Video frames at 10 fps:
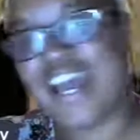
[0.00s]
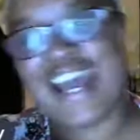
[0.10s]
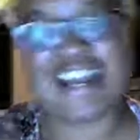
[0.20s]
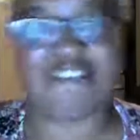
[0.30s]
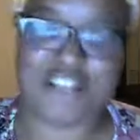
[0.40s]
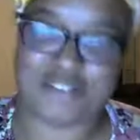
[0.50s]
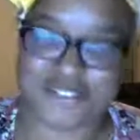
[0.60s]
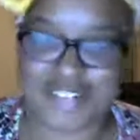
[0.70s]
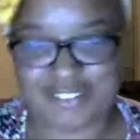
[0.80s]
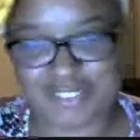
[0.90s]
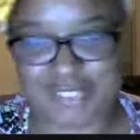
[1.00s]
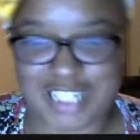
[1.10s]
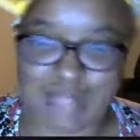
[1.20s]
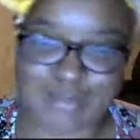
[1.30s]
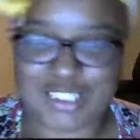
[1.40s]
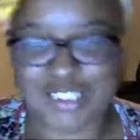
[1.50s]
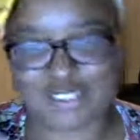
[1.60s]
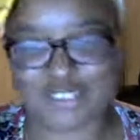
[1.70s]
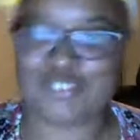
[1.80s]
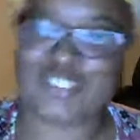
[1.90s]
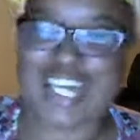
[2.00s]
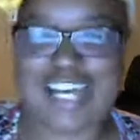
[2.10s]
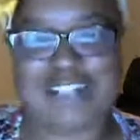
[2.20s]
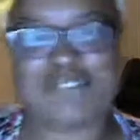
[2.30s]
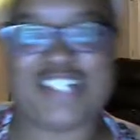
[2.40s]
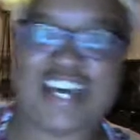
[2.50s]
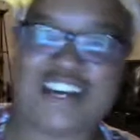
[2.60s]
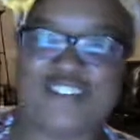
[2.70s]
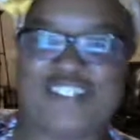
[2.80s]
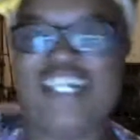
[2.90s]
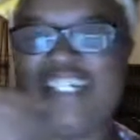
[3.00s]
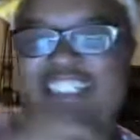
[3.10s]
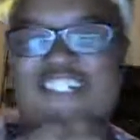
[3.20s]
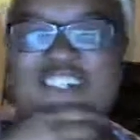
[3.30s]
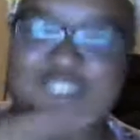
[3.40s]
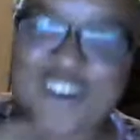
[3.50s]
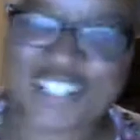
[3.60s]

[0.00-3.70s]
And I feel like we're going to have some jobs to do. When that come down, we each going to probably